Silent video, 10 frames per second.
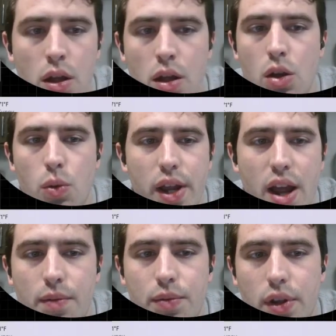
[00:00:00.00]
we
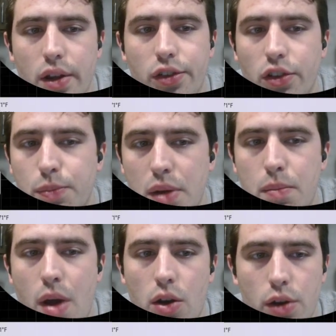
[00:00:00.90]
have this spit
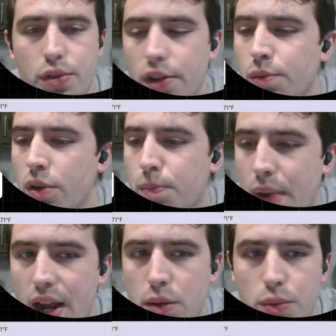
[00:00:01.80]
bottle here. This was
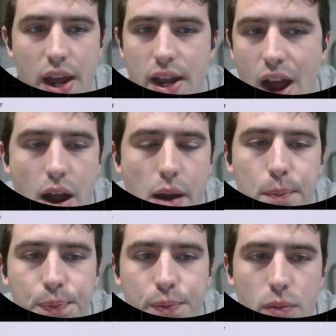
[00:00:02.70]
made with AI.
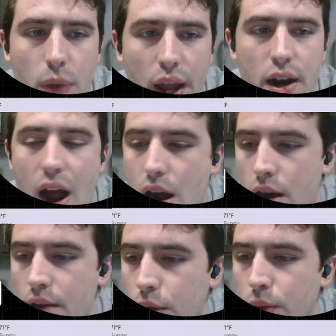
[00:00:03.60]
And
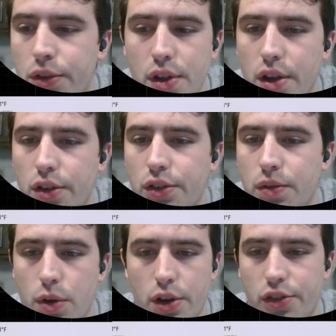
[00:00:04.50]
I've used
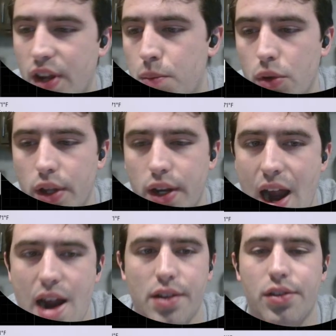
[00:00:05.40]
this, for example, in
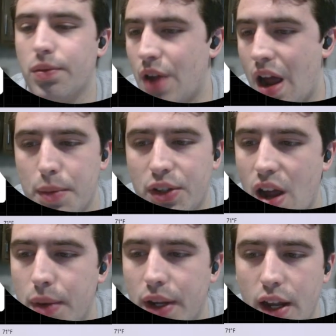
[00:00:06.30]
ads time and
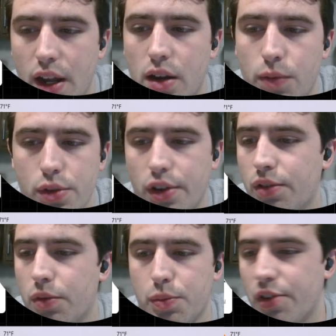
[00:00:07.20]
time again for
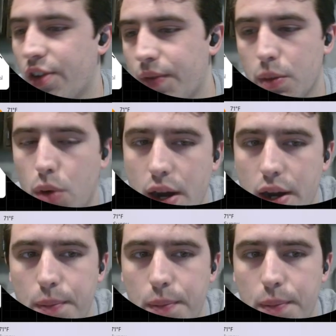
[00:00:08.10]
this specific brand,